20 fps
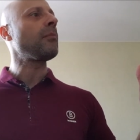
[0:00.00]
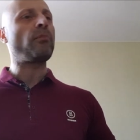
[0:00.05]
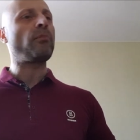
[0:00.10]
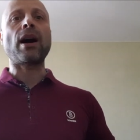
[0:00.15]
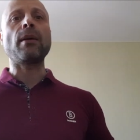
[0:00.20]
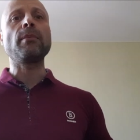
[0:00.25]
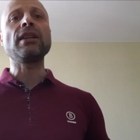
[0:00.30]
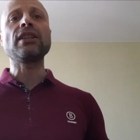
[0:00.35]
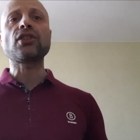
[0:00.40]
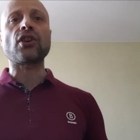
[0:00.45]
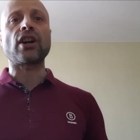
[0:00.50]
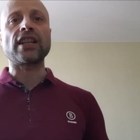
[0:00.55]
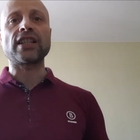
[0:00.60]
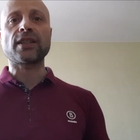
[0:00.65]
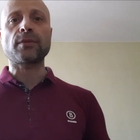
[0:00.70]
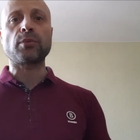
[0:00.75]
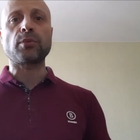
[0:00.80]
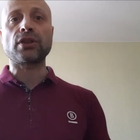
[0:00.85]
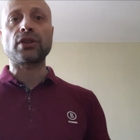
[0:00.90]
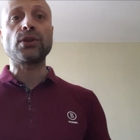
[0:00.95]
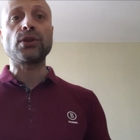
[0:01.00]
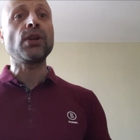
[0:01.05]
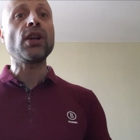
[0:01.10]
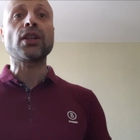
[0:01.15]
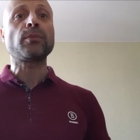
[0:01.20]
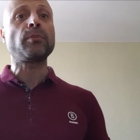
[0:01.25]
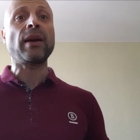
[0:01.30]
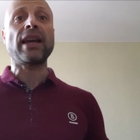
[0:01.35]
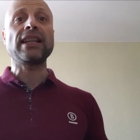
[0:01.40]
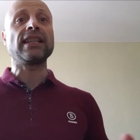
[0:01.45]
public transport, do
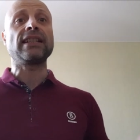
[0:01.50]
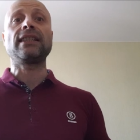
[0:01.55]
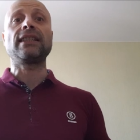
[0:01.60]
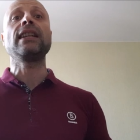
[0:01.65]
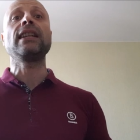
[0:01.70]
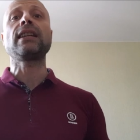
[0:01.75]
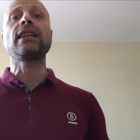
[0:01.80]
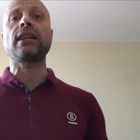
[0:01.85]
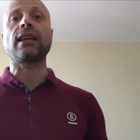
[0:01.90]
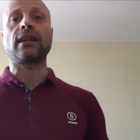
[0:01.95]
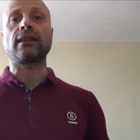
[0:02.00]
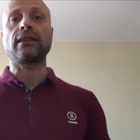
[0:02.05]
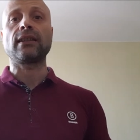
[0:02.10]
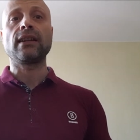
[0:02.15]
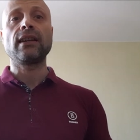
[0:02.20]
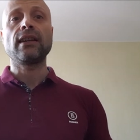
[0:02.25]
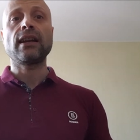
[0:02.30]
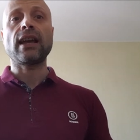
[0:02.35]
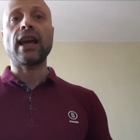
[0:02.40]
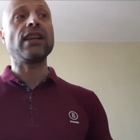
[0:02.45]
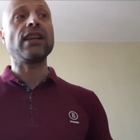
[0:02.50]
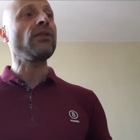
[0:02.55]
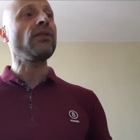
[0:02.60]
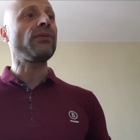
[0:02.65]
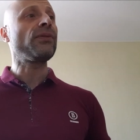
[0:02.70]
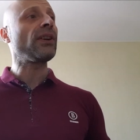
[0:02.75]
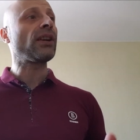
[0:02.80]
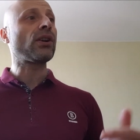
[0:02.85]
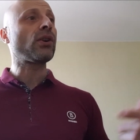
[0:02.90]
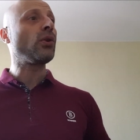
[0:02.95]
not pay the ticket. And you
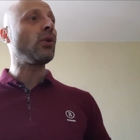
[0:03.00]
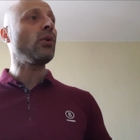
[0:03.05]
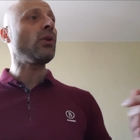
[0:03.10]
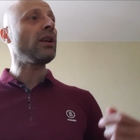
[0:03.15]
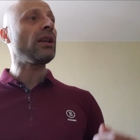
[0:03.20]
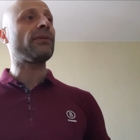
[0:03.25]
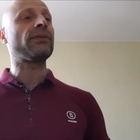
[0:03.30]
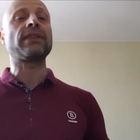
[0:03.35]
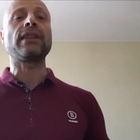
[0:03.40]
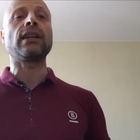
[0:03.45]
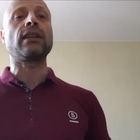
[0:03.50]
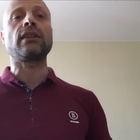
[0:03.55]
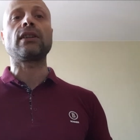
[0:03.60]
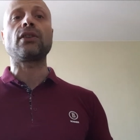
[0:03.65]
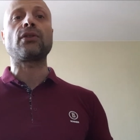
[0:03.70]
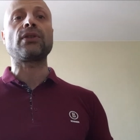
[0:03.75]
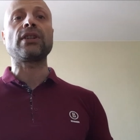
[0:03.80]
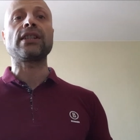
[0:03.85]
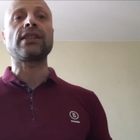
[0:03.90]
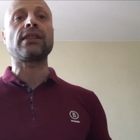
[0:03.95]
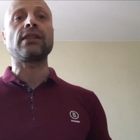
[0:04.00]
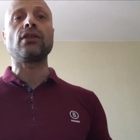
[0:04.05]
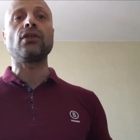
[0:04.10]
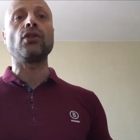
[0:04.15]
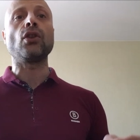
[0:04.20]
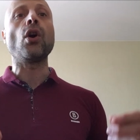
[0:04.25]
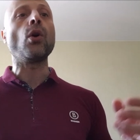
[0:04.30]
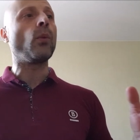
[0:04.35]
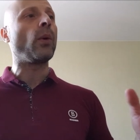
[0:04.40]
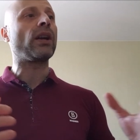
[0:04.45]
feel cool if there is
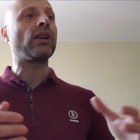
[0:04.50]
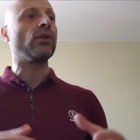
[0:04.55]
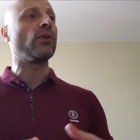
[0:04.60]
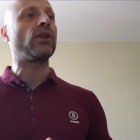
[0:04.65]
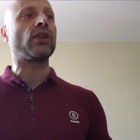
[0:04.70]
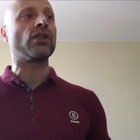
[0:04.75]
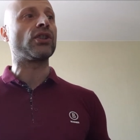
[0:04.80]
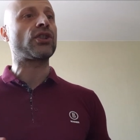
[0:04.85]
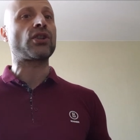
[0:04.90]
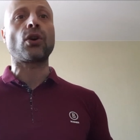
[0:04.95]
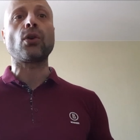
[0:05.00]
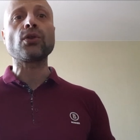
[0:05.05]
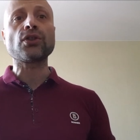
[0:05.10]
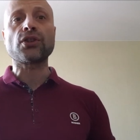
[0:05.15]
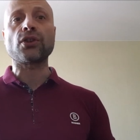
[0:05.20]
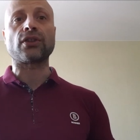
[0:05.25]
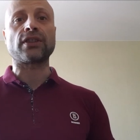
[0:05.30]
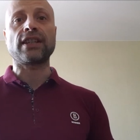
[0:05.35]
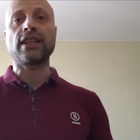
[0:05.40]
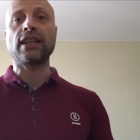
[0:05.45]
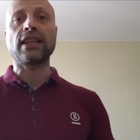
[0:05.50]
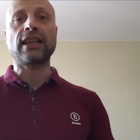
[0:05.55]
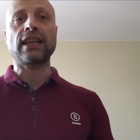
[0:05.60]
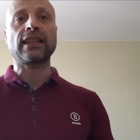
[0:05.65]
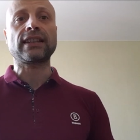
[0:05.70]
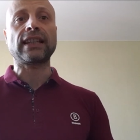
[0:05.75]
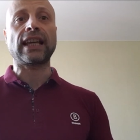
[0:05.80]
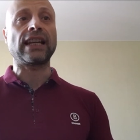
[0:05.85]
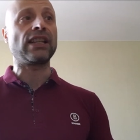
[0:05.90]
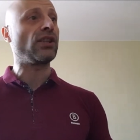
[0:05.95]
no one who controls your
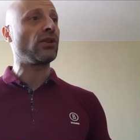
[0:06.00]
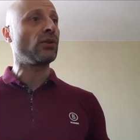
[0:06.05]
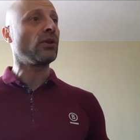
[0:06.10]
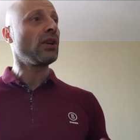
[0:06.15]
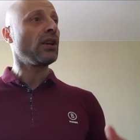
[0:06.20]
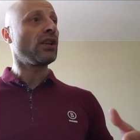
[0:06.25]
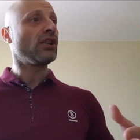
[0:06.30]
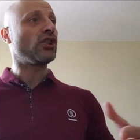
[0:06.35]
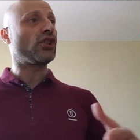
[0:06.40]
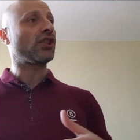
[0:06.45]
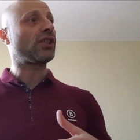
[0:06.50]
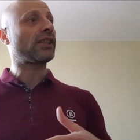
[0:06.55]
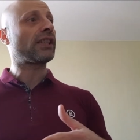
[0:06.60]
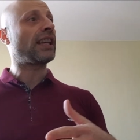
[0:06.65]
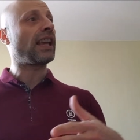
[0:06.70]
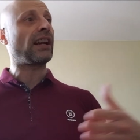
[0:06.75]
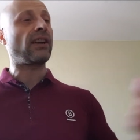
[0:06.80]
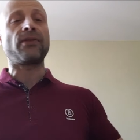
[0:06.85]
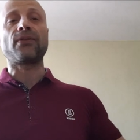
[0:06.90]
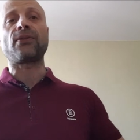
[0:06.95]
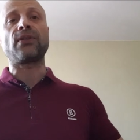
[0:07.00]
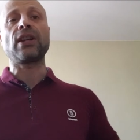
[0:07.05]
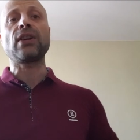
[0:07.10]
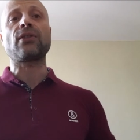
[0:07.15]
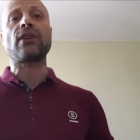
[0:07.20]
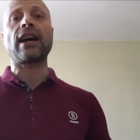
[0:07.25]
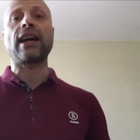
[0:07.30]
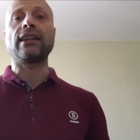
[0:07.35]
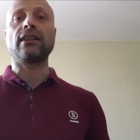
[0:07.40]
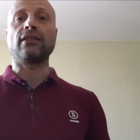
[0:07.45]
ticket and you just get a free
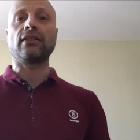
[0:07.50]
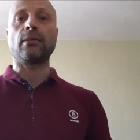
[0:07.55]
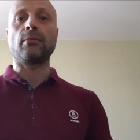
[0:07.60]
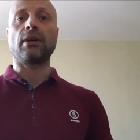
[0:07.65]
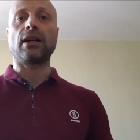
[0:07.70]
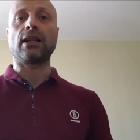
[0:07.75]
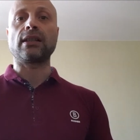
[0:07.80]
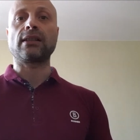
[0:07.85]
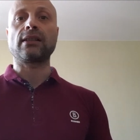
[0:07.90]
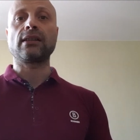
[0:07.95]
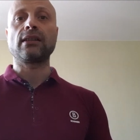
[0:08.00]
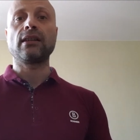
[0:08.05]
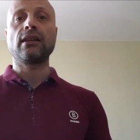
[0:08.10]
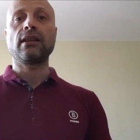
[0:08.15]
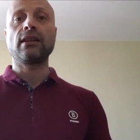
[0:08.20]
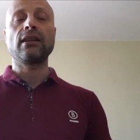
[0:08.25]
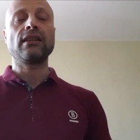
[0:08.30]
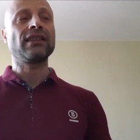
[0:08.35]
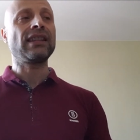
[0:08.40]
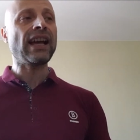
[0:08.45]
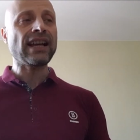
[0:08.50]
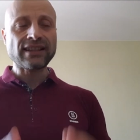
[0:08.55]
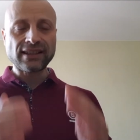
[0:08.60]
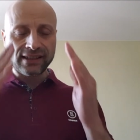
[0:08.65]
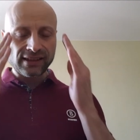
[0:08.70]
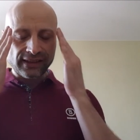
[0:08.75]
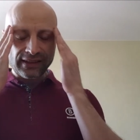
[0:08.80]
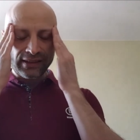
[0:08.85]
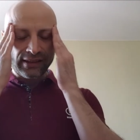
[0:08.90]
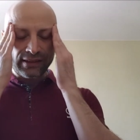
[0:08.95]
ride on the bus.
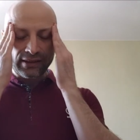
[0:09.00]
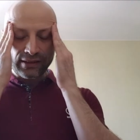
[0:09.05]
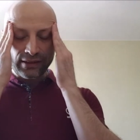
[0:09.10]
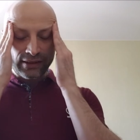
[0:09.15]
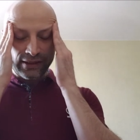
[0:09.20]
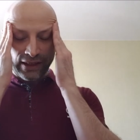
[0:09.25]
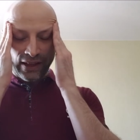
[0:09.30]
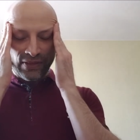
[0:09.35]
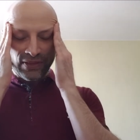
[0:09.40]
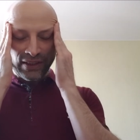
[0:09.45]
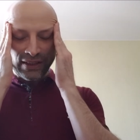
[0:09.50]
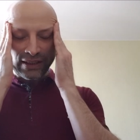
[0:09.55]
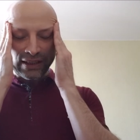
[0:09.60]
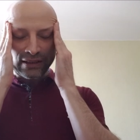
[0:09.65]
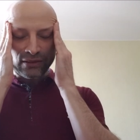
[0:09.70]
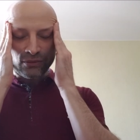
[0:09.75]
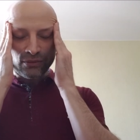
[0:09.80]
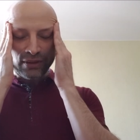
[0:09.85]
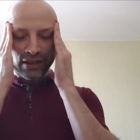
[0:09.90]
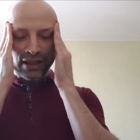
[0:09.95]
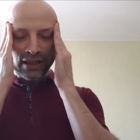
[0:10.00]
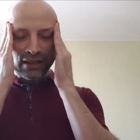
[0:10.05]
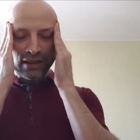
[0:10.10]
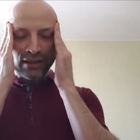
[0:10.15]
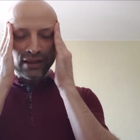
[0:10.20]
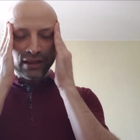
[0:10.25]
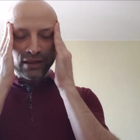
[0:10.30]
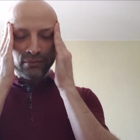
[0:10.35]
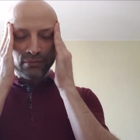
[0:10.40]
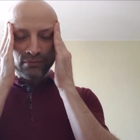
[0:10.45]
That's something that
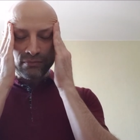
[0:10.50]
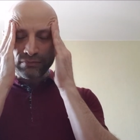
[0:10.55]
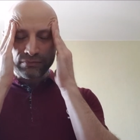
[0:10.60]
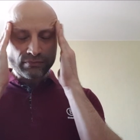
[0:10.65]
really,